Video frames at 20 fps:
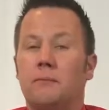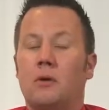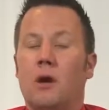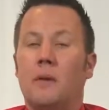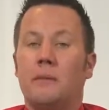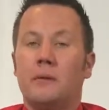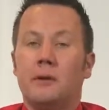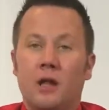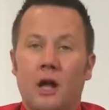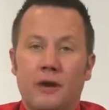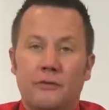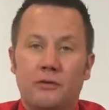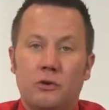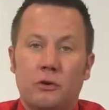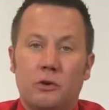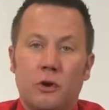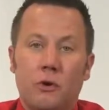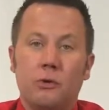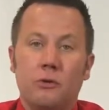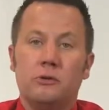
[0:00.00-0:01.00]
probably a lot of you
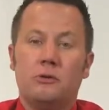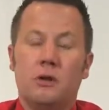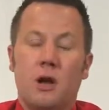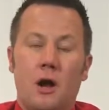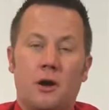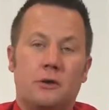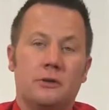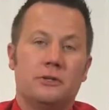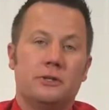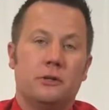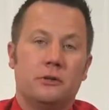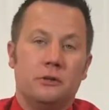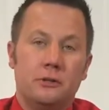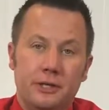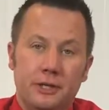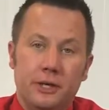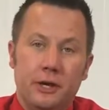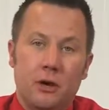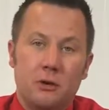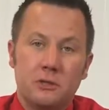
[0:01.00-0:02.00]
are going to doctors that are
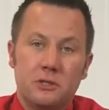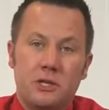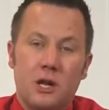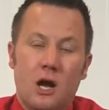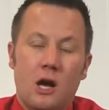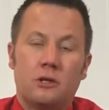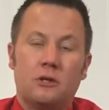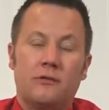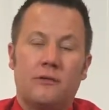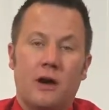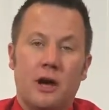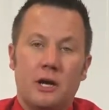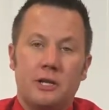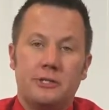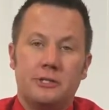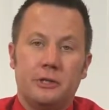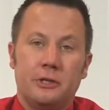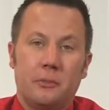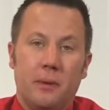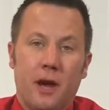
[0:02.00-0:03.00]
DOs, Doctor of
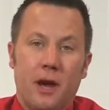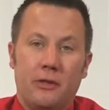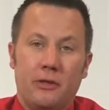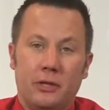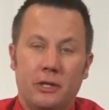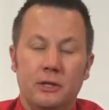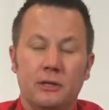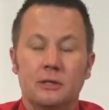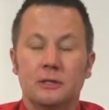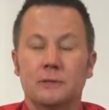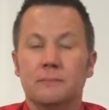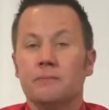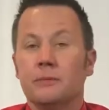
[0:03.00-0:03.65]
Osteopathy.